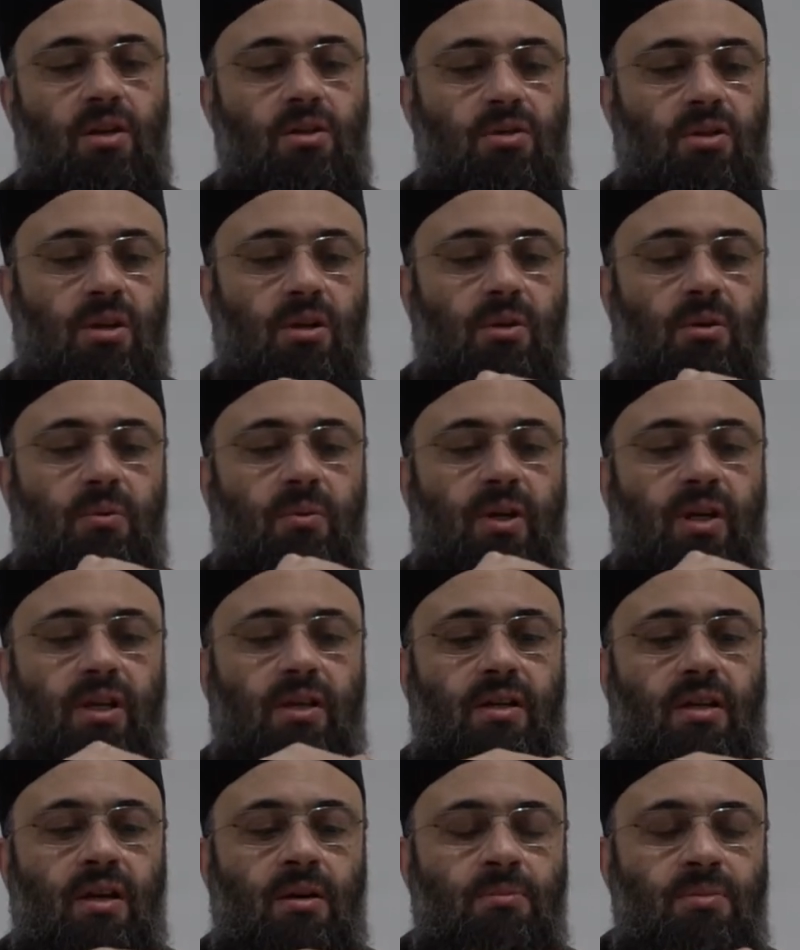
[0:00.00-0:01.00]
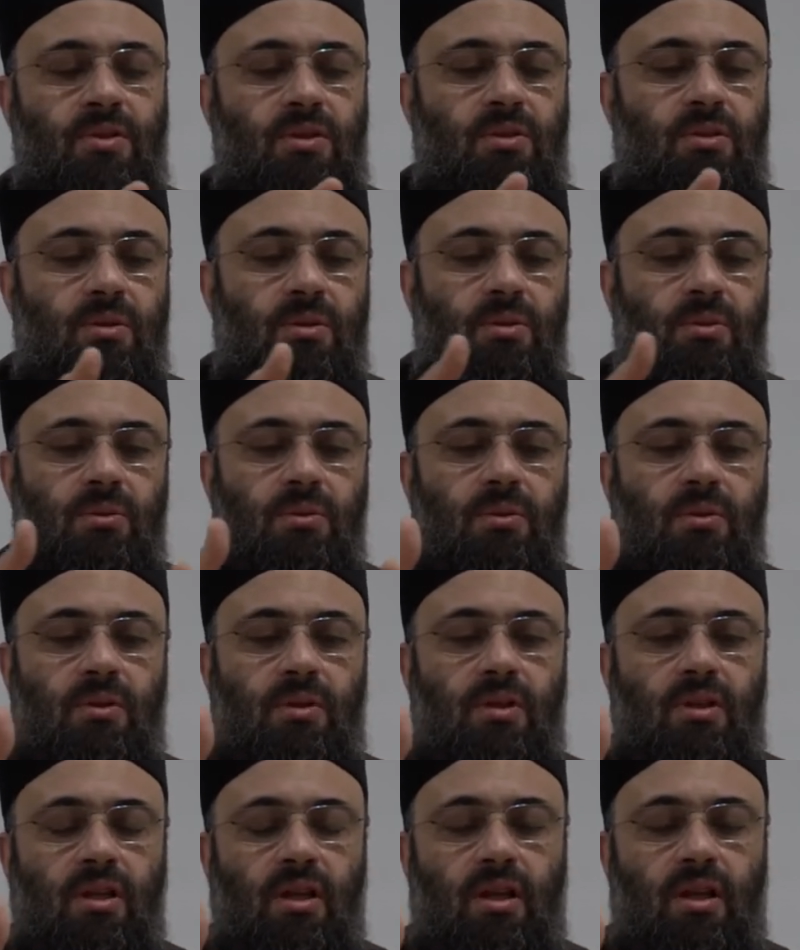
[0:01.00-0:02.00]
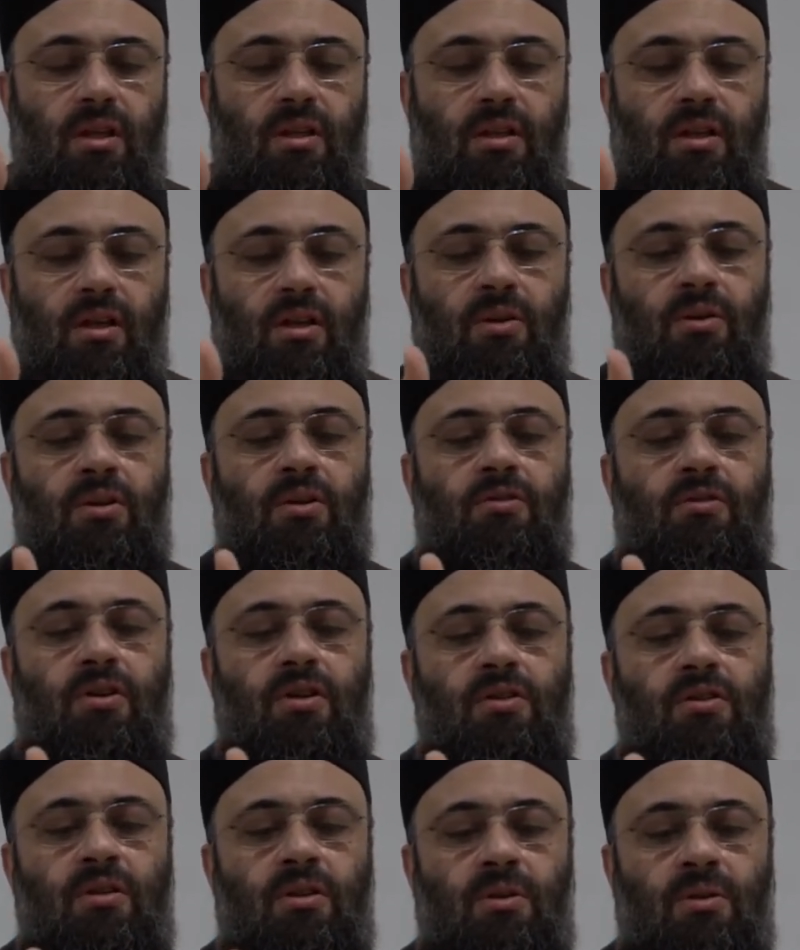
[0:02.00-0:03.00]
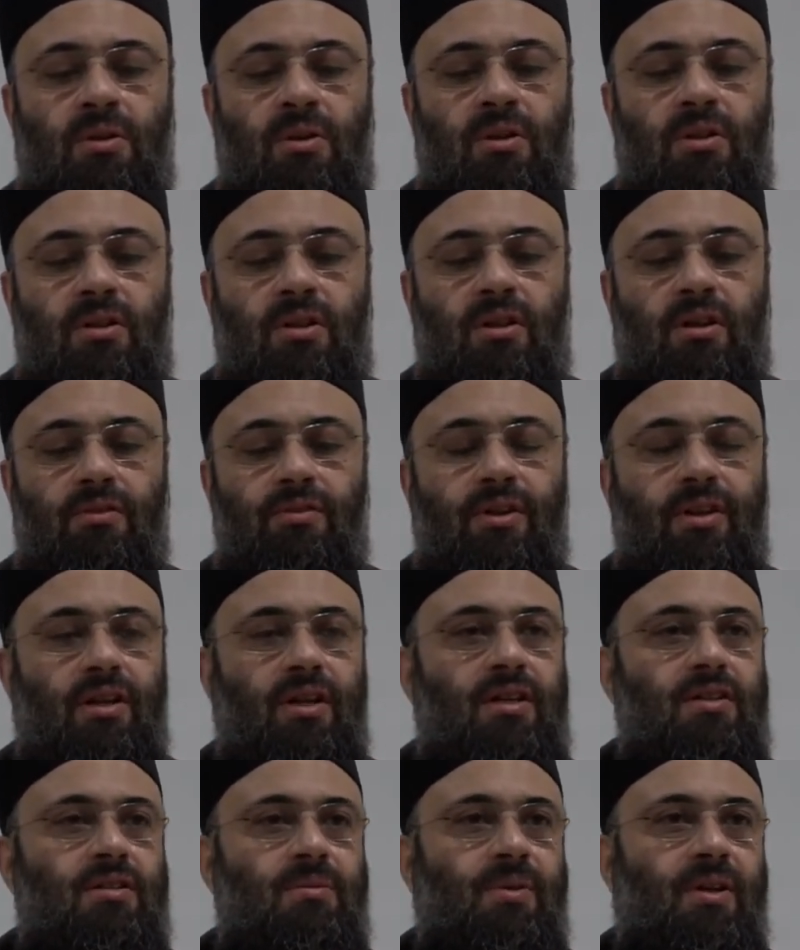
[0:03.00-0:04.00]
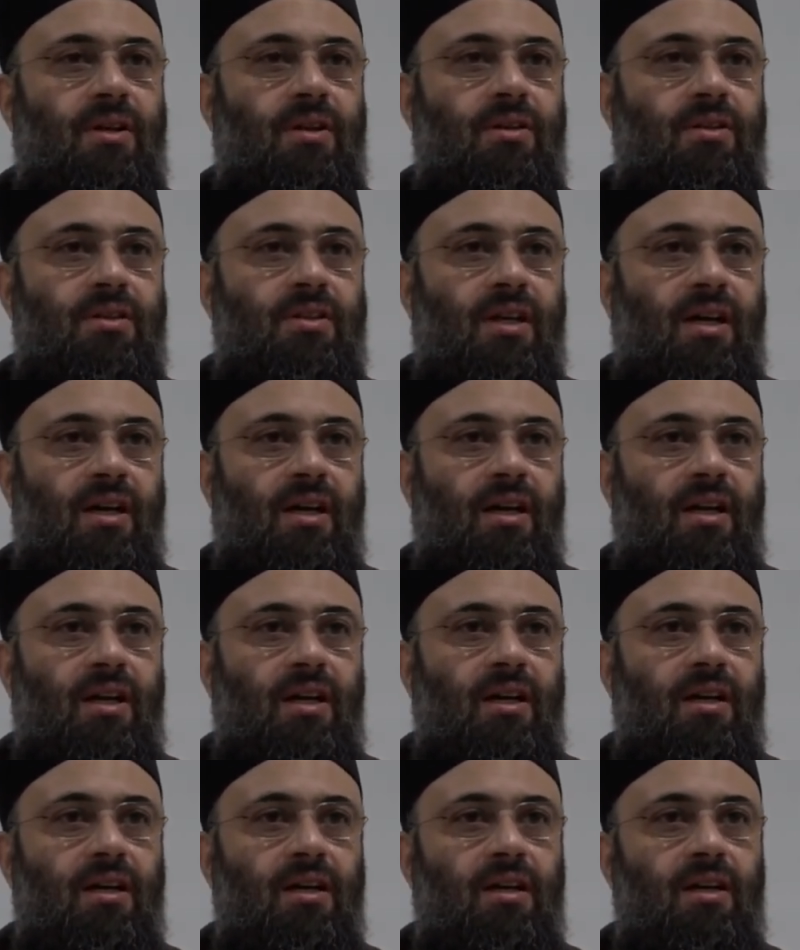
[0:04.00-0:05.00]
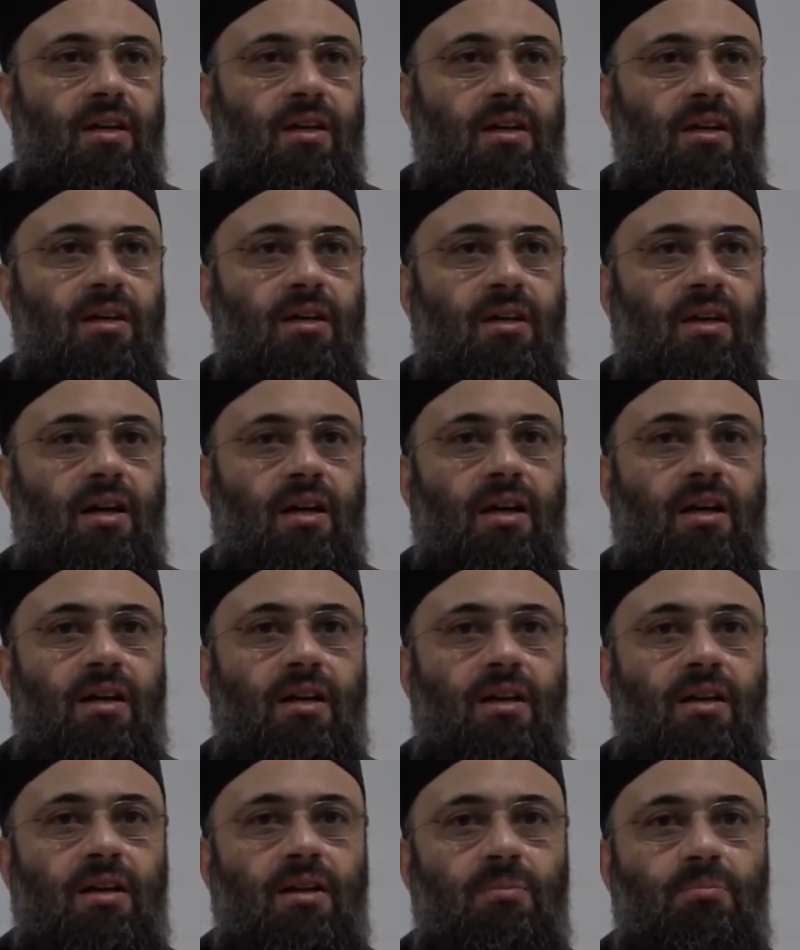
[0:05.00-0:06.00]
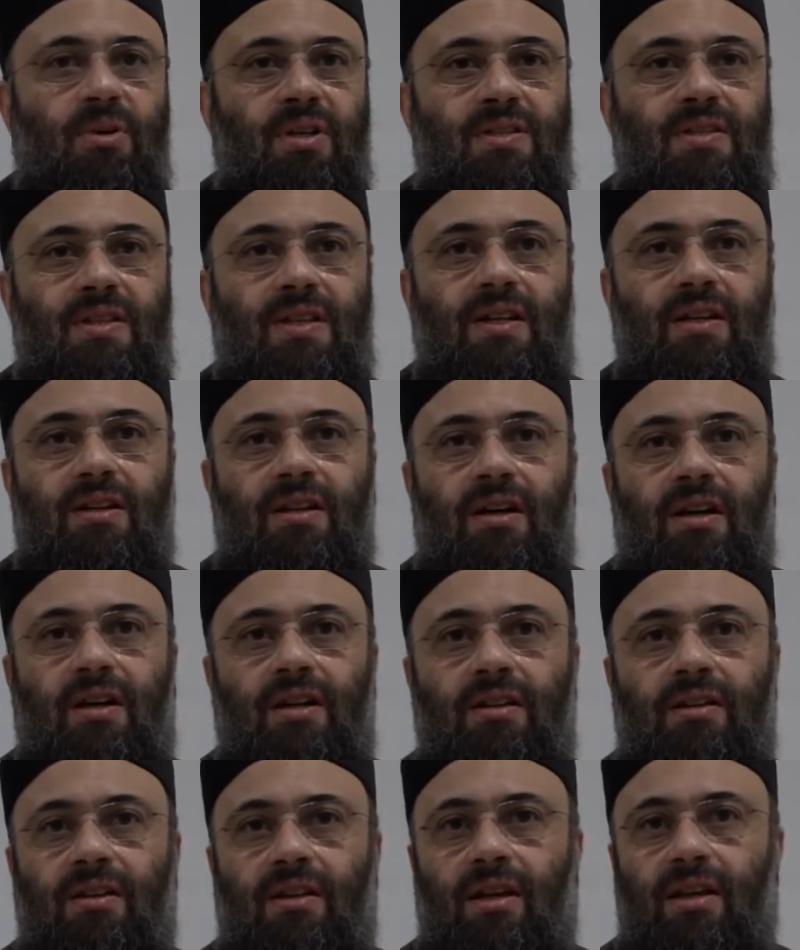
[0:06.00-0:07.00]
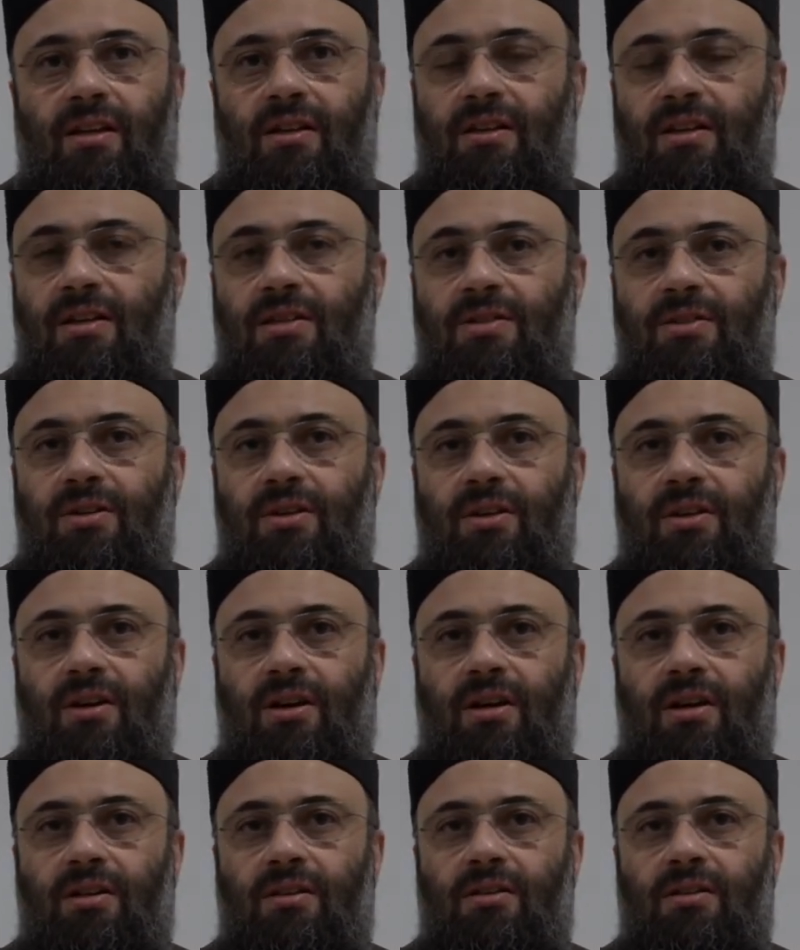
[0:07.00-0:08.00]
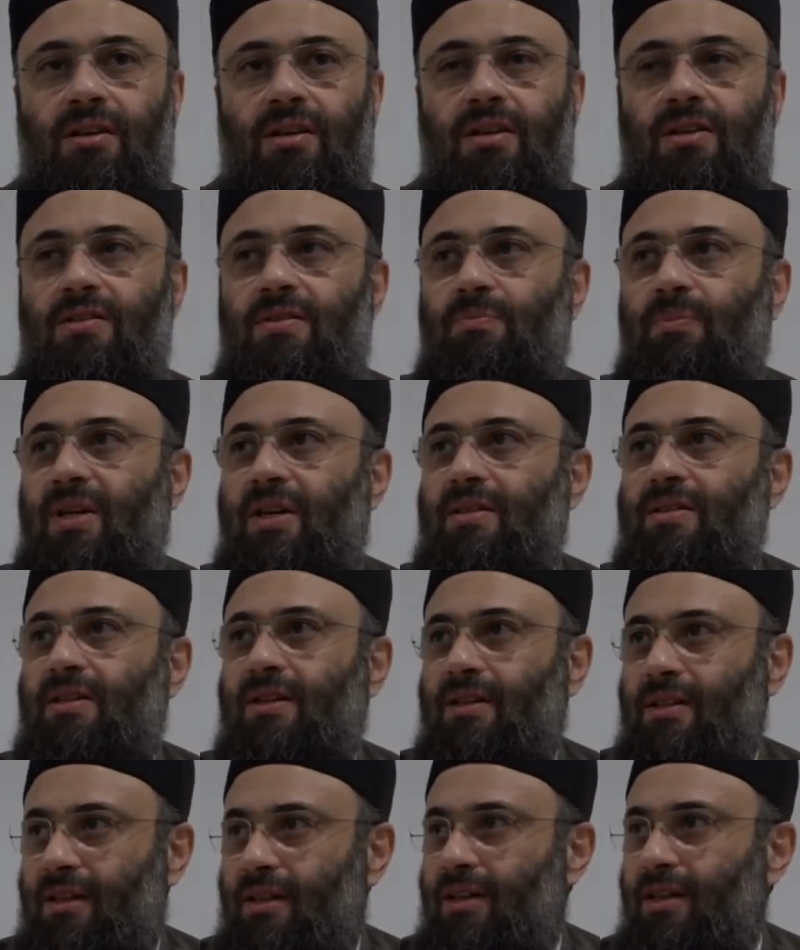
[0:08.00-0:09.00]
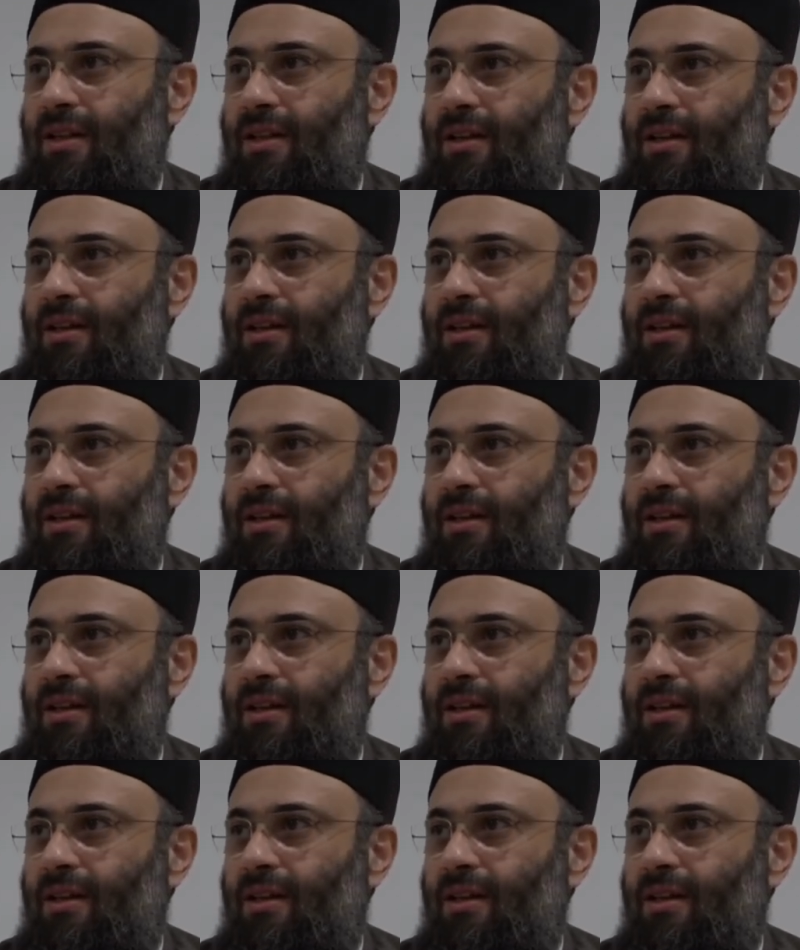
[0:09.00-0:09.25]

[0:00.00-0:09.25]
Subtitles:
So when it comes to the universal order of Allah subhanahu wa ta'ala, basira in this regard is basically